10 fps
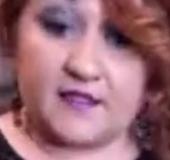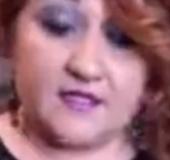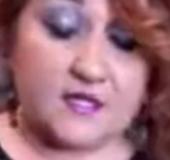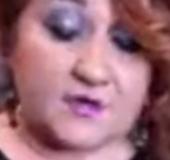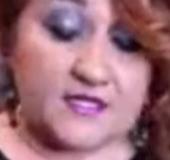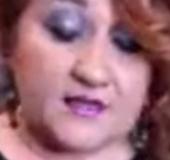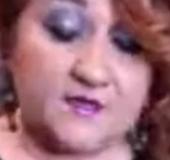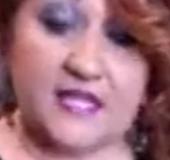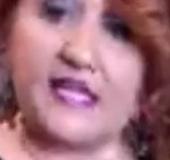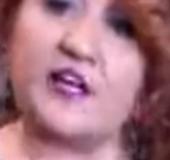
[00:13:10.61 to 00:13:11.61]
So same
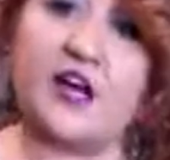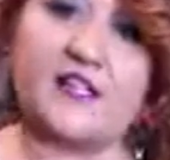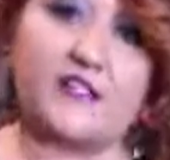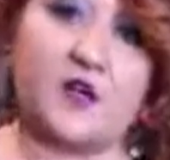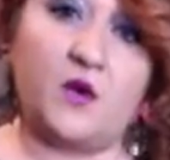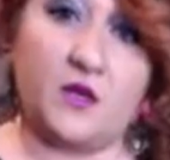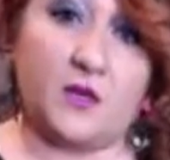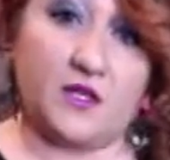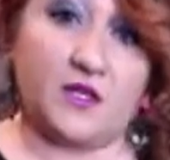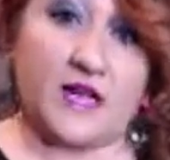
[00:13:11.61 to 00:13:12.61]
thing here. I don't want to
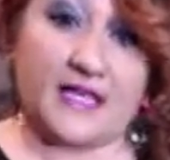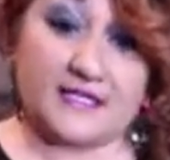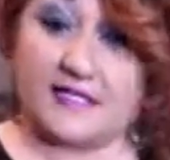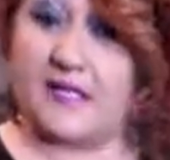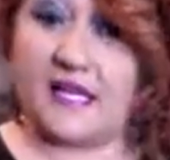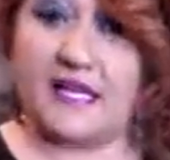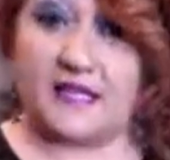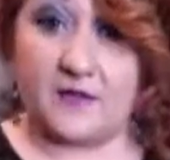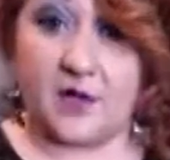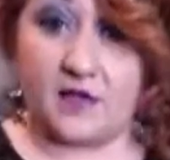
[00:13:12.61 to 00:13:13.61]
put elastic in
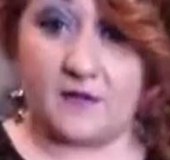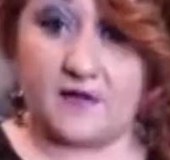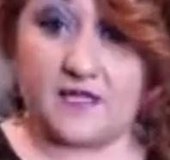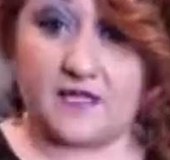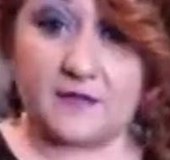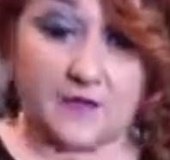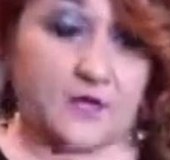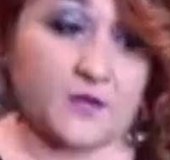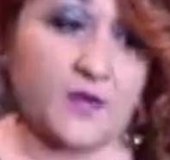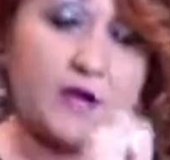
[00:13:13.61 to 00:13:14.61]
the bottom of this
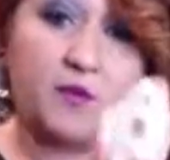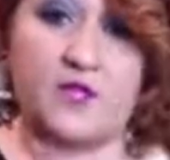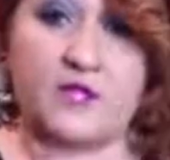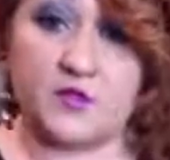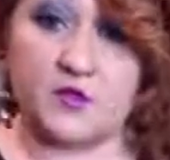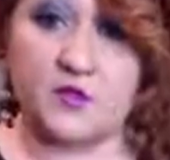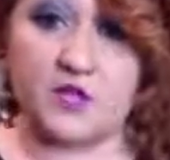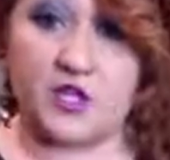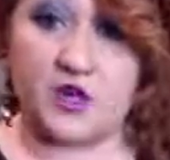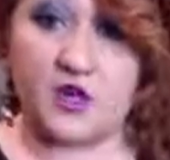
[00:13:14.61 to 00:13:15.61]
because when I put the
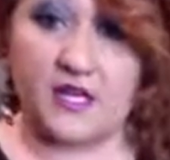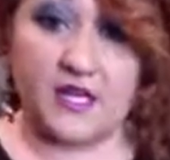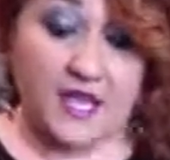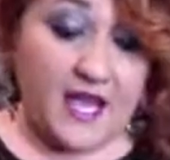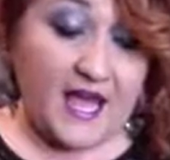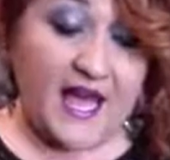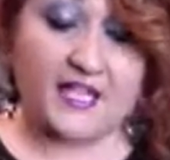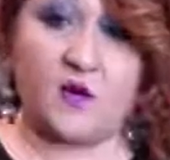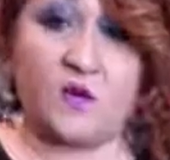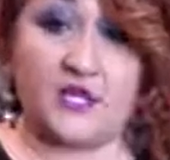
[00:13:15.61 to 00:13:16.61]
solution on, I
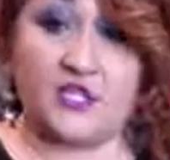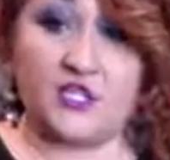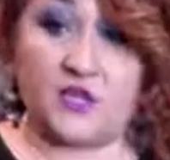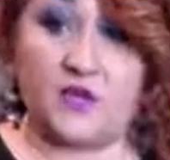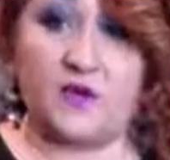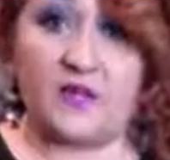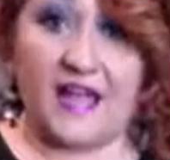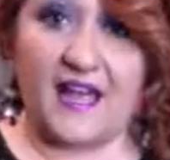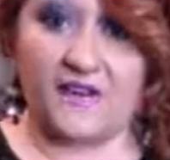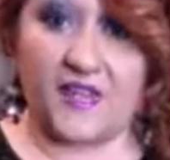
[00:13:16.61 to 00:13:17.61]
don't want it to
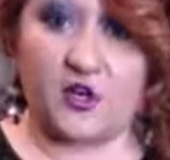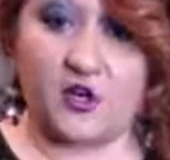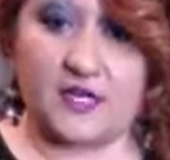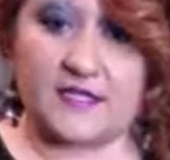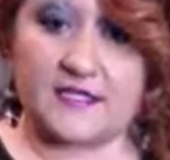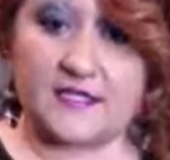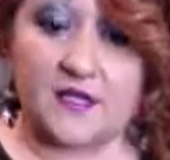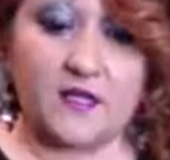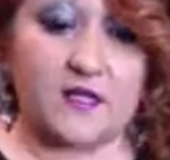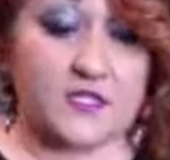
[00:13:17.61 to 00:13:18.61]
have that crease.
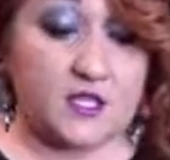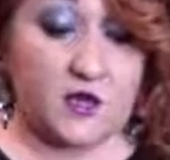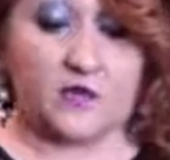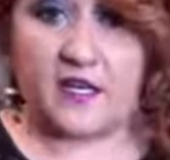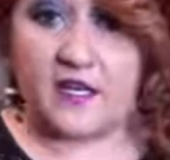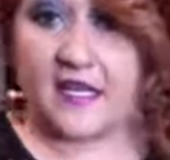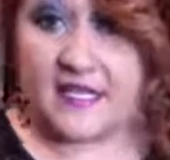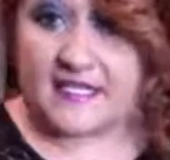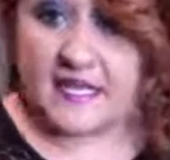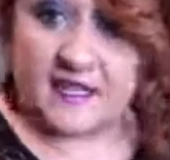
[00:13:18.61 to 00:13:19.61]
So very
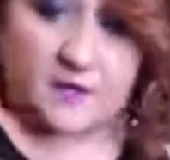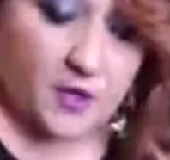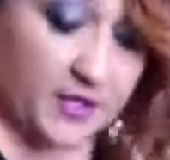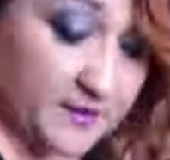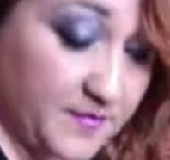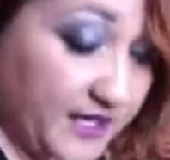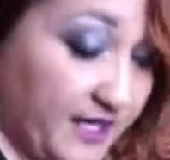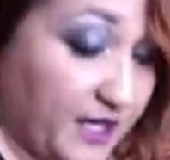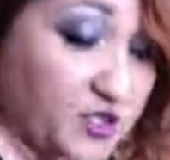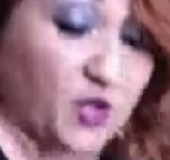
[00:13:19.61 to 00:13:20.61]
easy at the bottom.
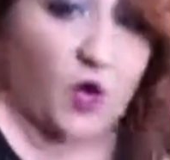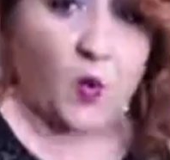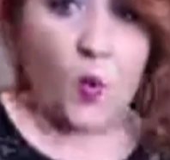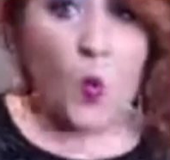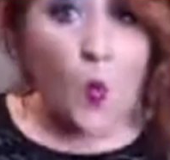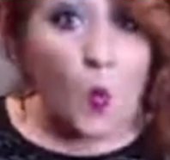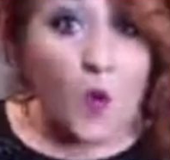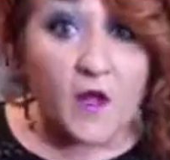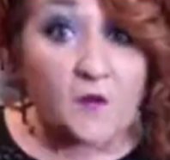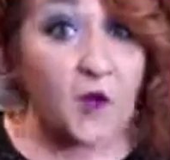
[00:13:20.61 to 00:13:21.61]
Here's our
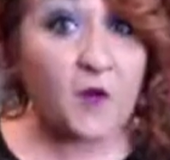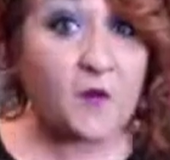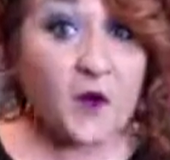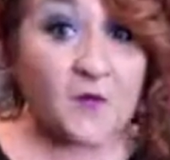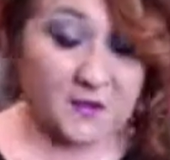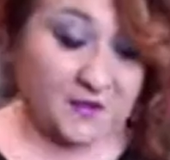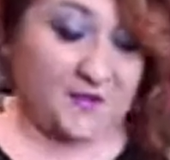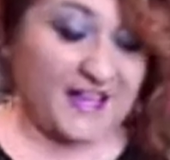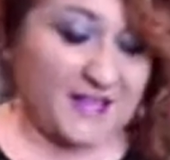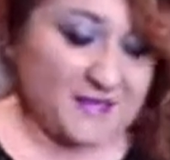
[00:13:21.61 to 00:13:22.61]
1 perm rod we're going to
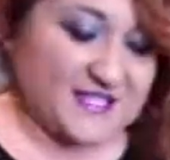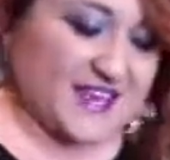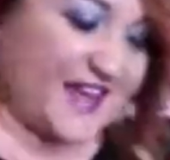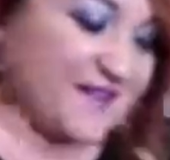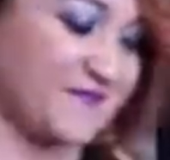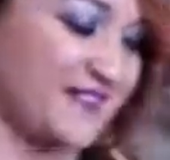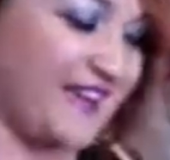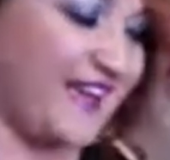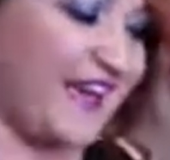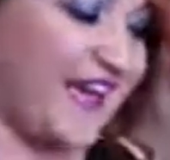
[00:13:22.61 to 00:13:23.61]
pick up today.
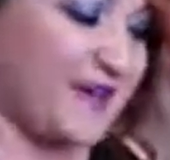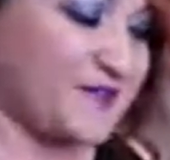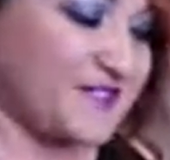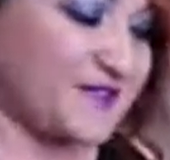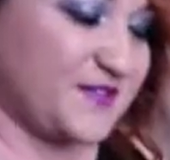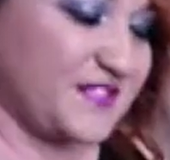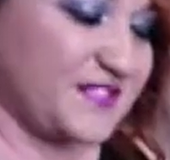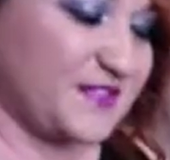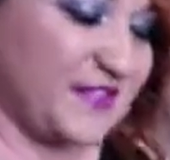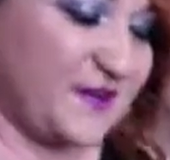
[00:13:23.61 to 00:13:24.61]
I'm just going
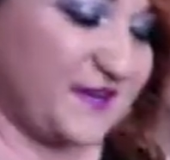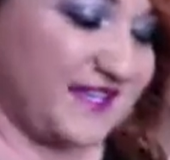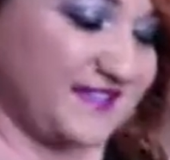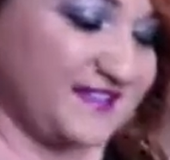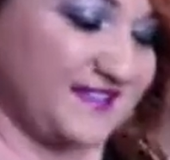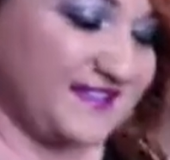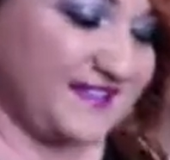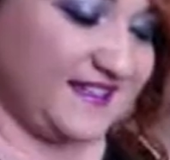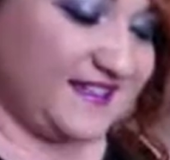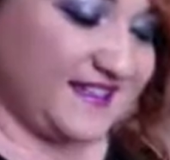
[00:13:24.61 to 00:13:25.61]
to go in.
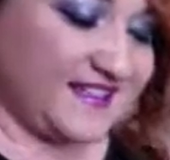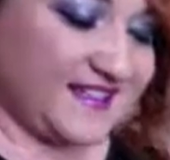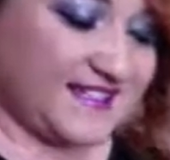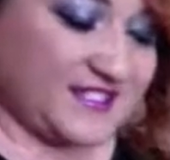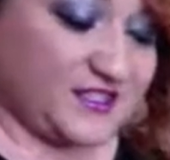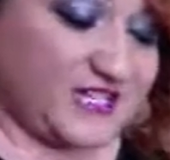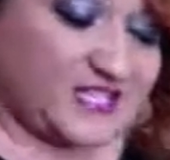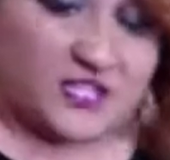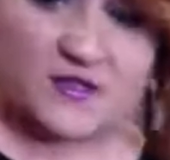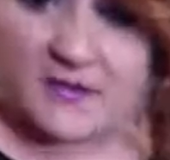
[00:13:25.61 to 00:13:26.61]
Still need
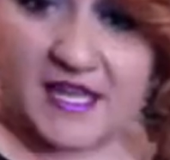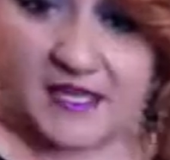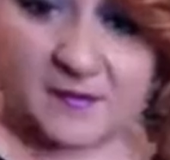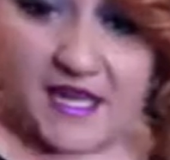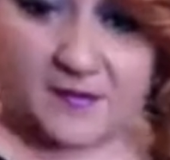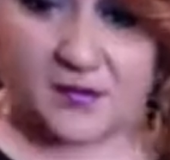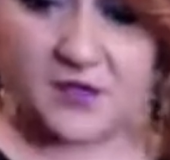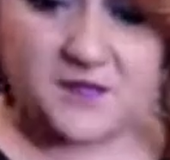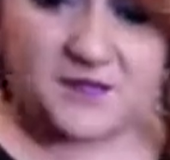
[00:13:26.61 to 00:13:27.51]
to use my end paper.